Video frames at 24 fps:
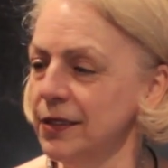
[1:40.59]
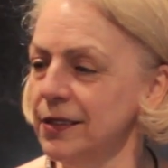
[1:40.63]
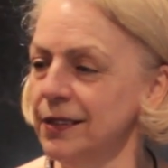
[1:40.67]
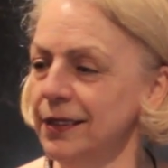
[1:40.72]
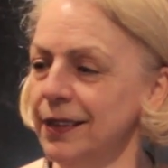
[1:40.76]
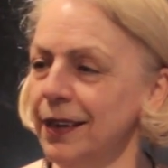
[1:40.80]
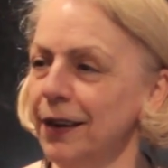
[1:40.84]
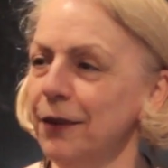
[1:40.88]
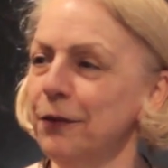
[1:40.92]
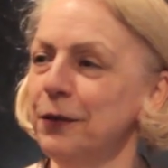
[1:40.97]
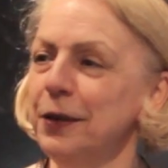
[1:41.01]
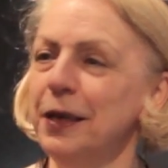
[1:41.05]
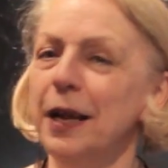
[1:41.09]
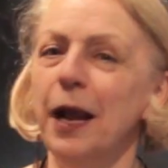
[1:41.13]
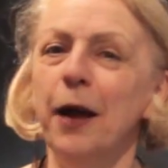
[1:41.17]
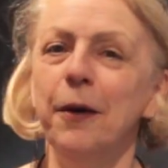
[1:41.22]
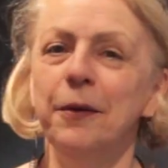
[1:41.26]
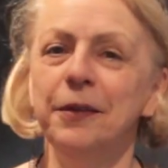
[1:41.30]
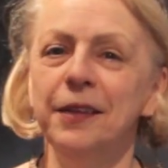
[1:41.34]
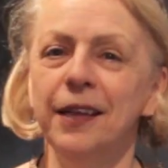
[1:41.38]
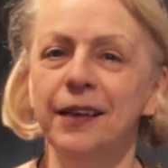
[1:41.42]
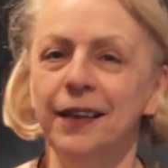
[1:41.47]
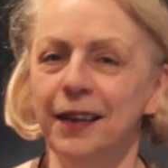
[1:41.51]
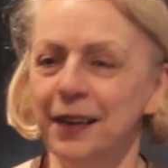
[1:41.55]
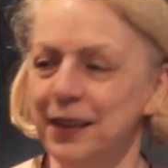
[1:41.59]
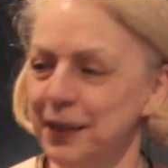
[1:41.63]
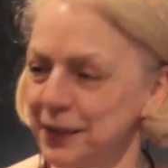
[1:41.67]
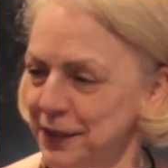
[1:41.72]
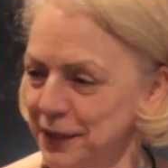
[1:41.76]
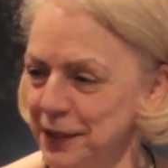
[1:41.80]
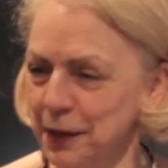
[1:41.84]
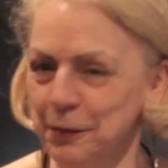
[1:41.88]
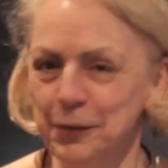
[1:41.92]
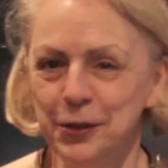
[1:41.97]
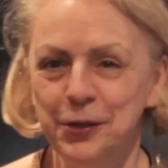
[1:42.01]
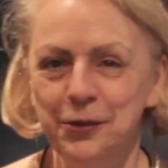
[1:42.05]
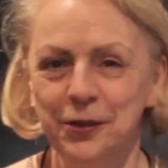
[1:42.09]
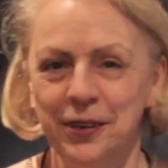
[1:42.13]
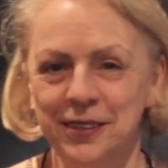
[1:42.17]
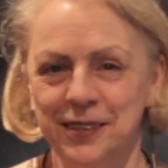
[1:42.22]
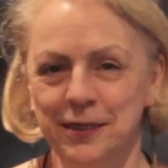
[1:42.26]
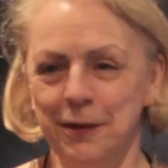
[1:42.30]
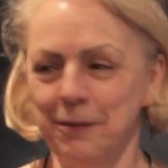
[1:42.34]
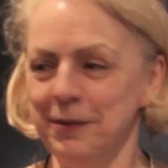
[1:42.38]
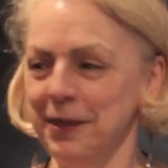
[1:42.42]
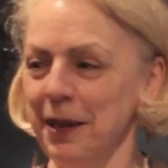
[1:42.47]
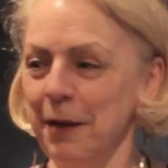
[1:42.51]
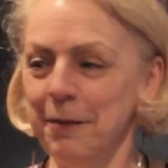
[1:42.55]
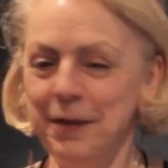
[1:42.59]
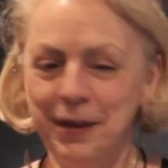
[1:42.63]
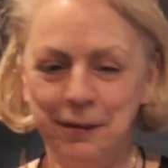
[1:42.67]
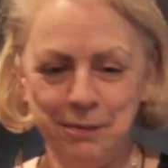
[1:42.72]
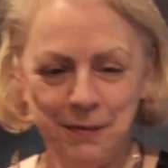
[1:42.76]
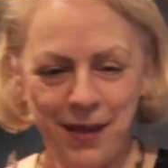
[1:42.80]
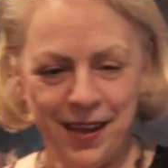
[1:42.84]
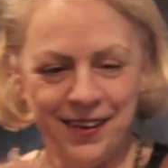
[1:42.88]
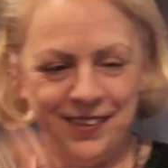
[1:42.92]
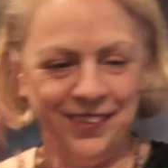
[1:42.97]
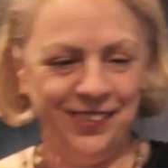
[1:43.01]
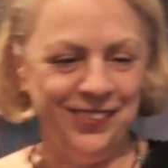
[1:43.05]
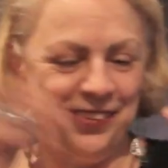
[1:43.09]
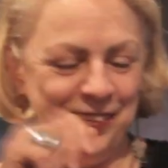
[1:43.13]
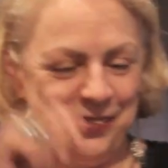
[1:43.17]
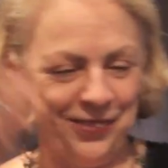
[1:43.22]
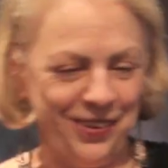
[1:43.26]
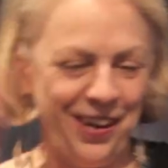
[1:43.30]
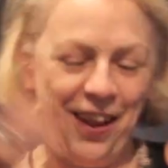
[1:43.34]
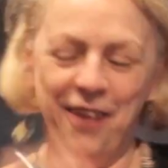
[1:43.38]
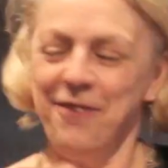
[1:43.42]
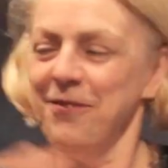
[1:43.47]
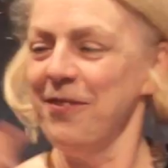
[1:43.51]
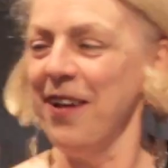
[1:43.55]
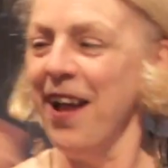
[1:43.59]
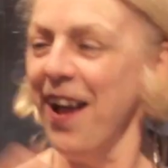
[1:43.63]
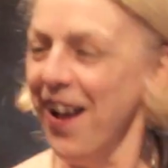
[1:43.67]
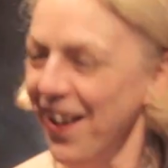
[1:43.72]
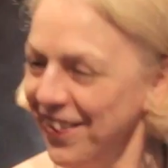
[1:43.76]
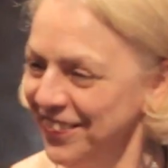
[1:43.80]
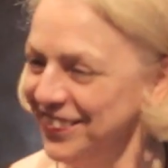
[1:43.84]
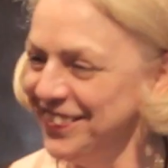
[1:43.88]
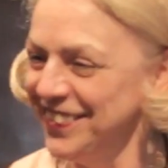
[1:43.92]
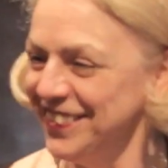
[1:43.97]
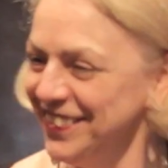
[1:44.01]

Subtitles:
and every now and then I stumble across something, I'm like, Michael, look what I found.